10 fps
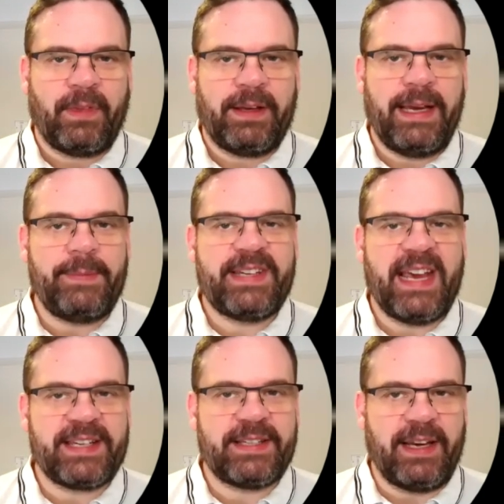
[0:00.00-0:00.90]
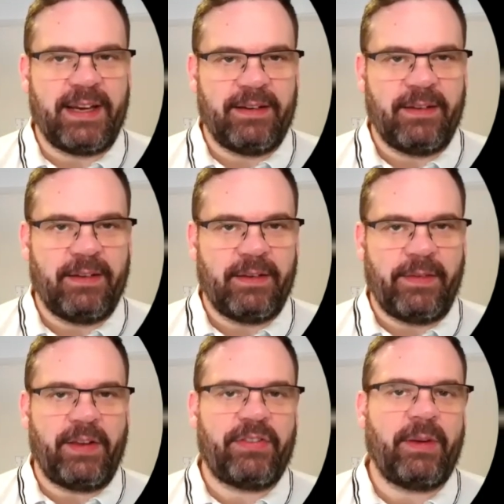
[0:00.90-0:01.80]
Keep testing that
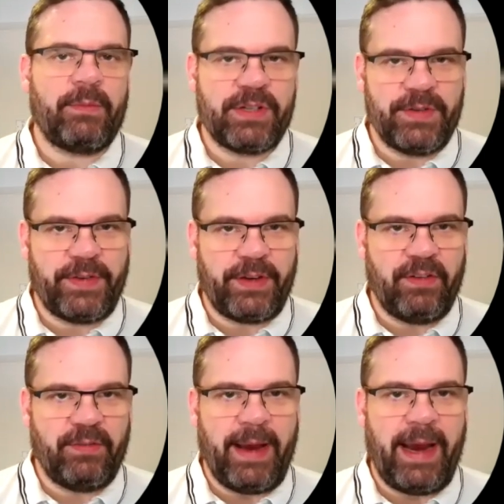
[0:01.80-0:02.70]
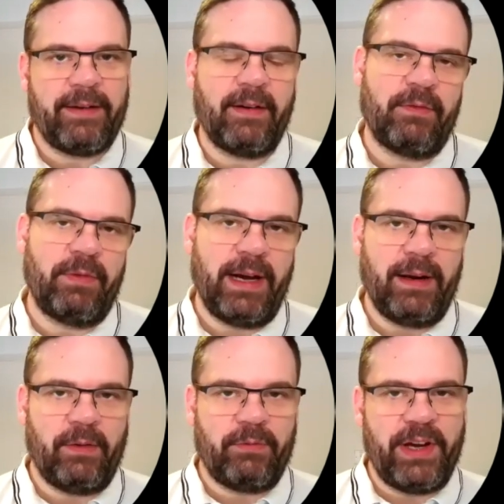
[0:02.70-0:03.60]
the assumptions that you've made are
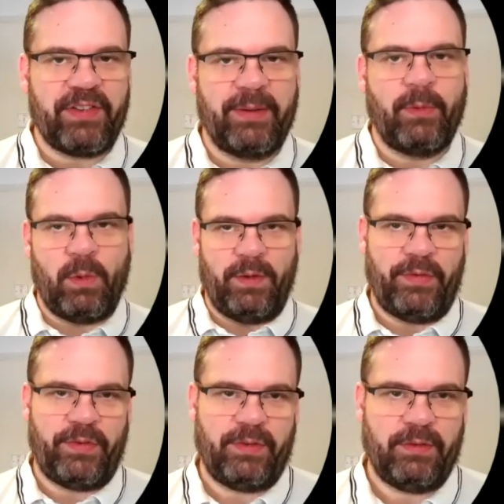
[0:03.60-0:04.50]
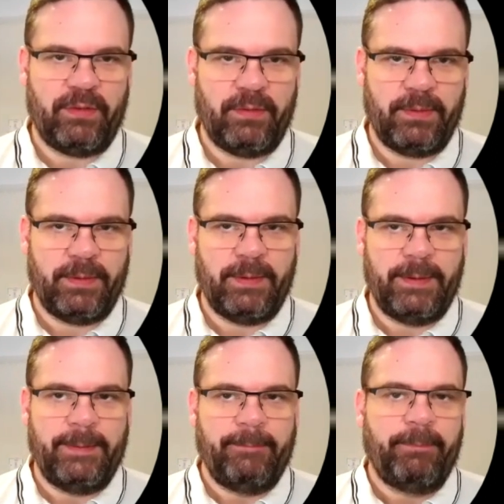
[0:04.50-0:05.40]
reasonable ones.
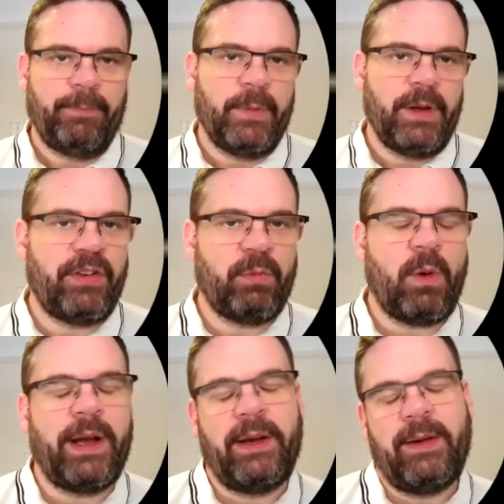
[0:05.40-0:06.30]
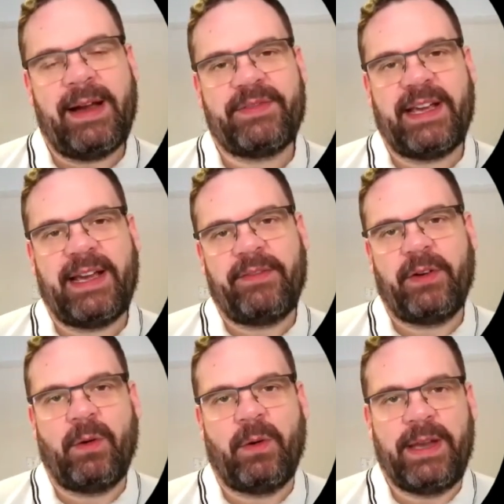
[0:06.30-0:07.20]
This is why you have to have
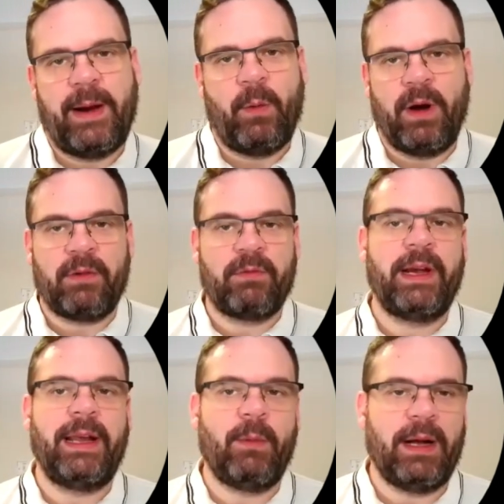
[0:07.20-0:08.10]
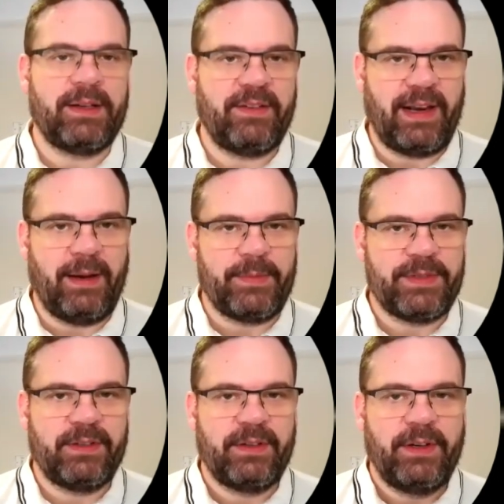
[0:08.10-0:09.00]
your network really well
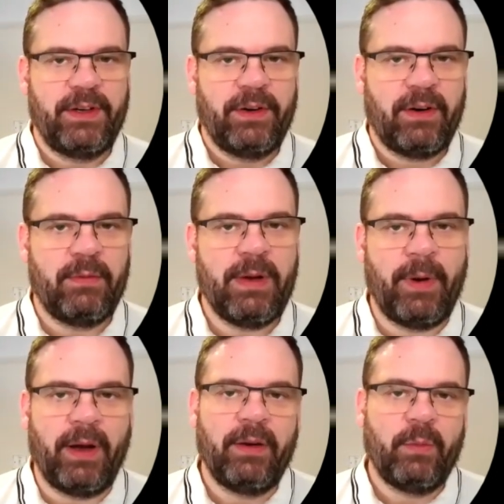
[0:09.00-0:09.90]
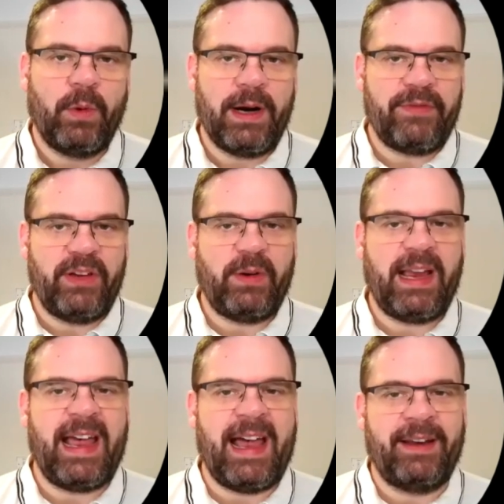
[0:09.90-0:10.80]
developed. Remember, wherever you
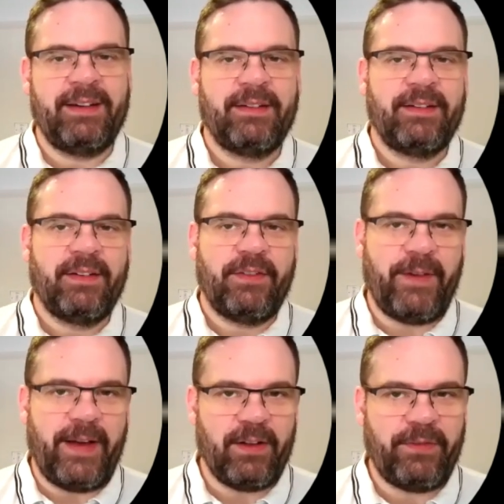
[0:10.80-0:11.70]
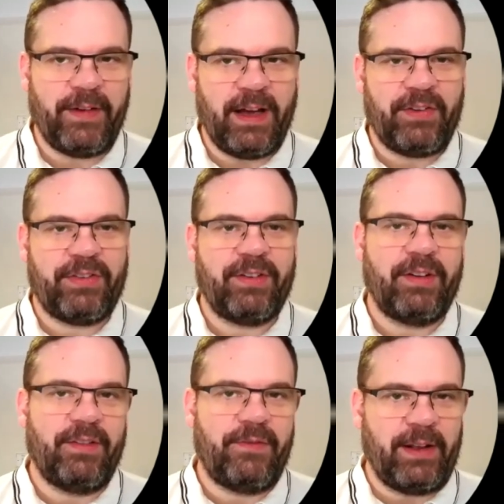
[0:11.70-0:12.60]
can, fail fast
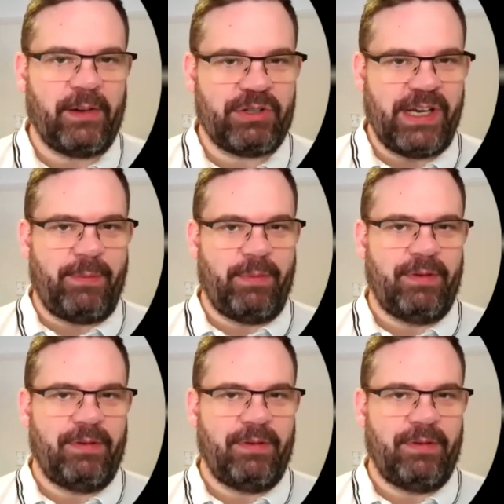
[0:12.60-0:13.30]
and fail cheap.